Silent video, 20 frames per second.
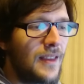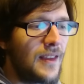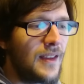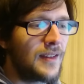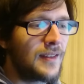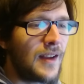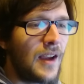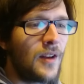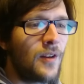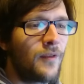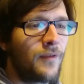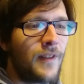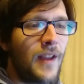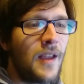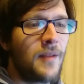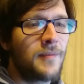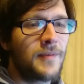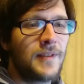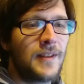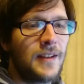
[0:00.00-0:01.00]
these kind of
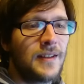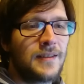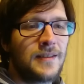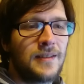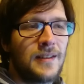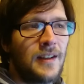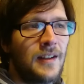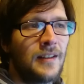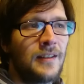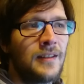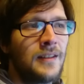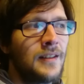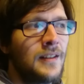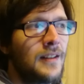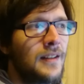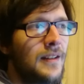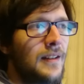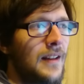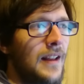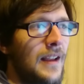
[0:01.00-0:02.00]
games that are
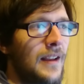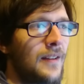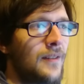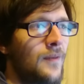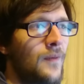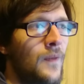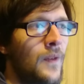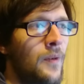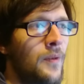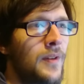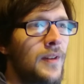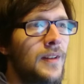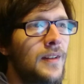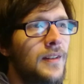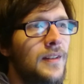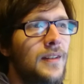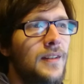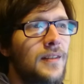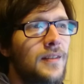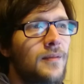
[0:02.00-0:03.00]
like very